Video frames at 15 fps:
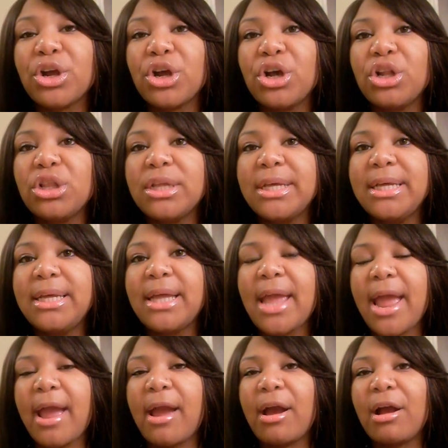curly
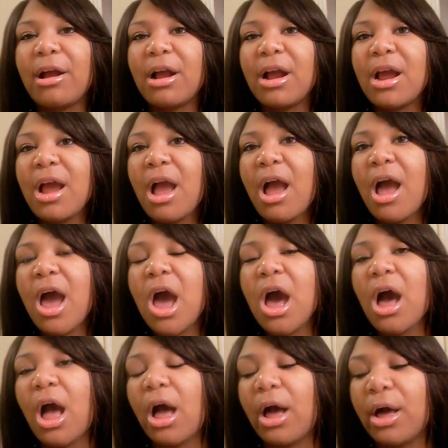hair,
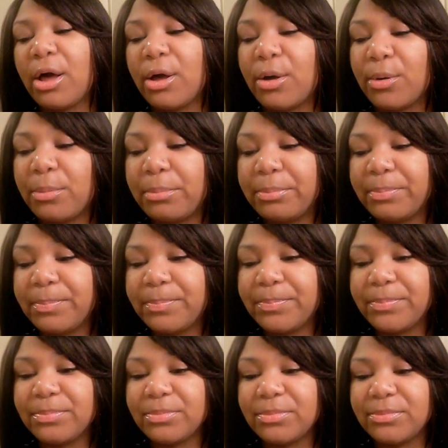
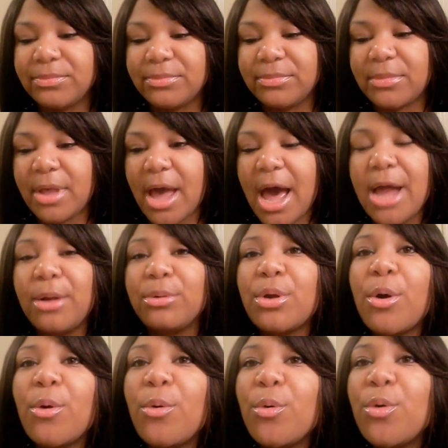I don't
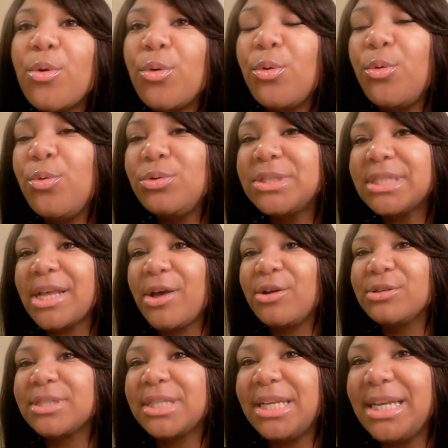know who
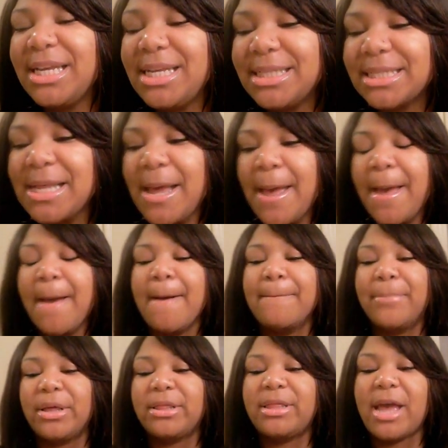sells these,
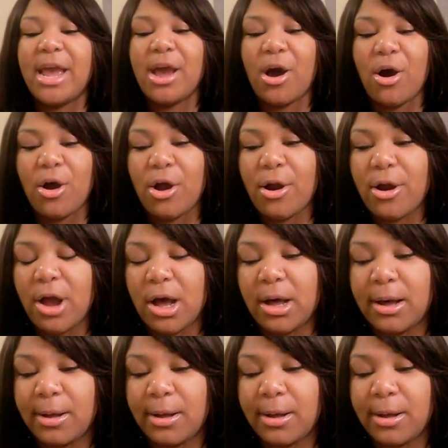but they are